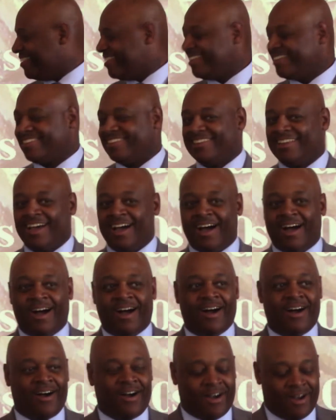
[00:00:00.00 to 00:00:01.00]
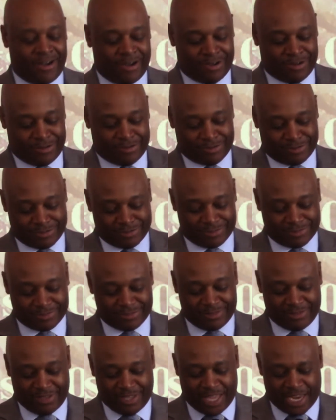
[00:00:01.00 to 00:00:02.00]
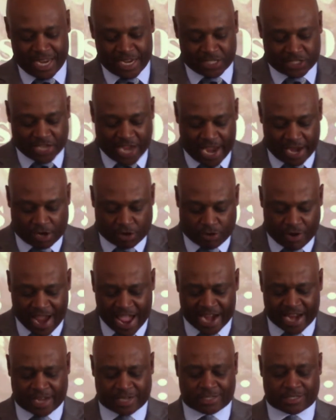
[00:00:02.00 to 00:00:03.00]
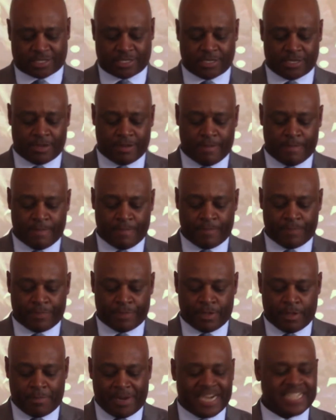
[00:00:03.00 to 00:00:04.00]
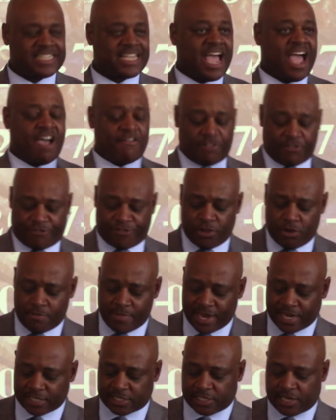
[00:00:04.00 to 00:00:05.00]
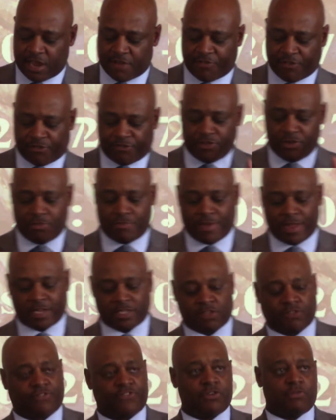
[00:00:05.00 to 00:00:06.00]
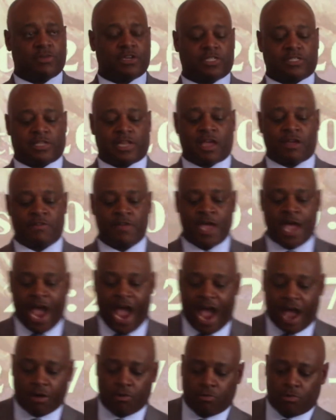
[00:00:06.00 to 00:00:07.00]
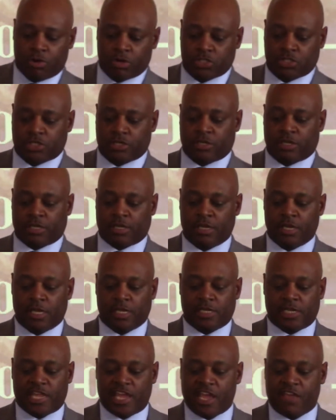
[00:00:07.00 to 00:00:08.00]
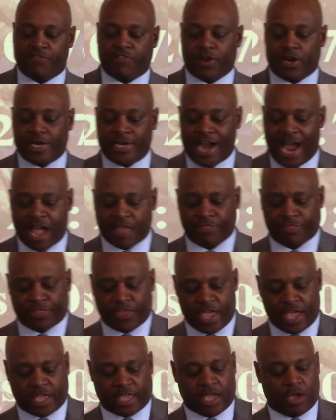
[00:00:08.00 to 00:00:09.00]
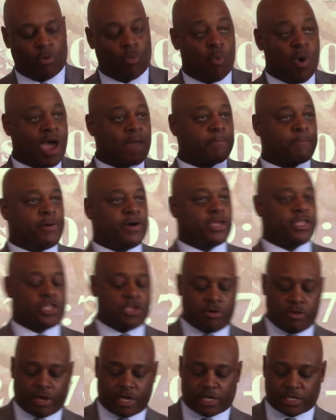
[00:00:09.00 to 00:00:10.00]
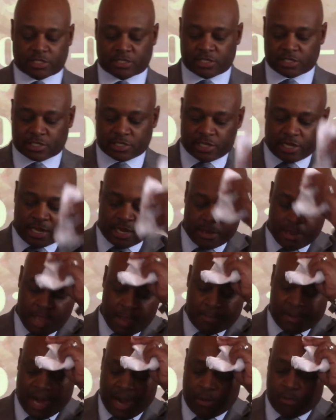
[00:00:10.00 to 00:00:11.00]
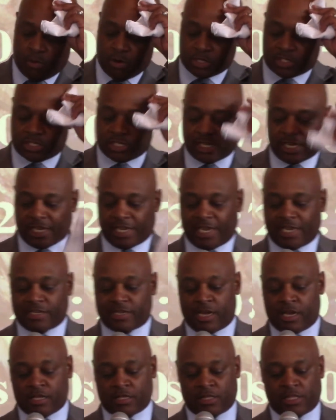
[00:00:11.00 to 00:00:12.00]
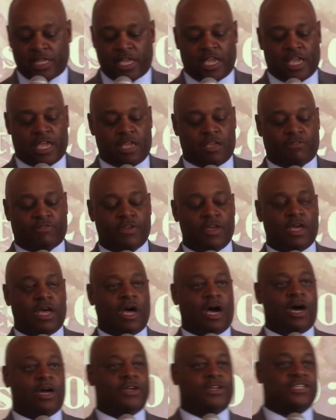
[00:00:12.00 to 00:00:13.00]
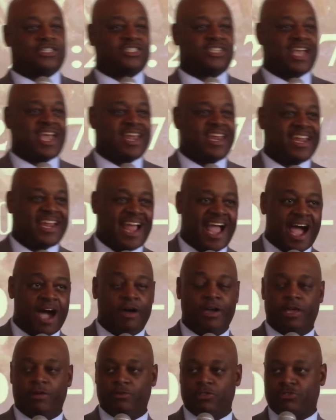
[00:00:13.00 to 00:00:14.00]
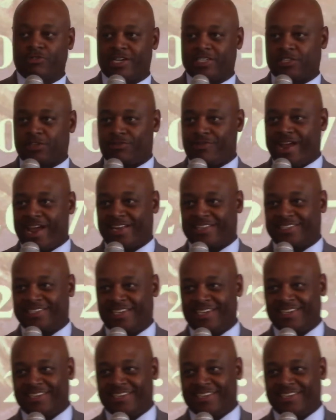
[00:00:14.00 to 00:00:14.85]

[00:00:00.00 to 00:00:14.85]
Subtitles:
No, he didn't take credit. But as I have a few minutes left, I want you to leave here not thinking what put Eutychus to sleep, but I want you to leave understanding how he was resurrected.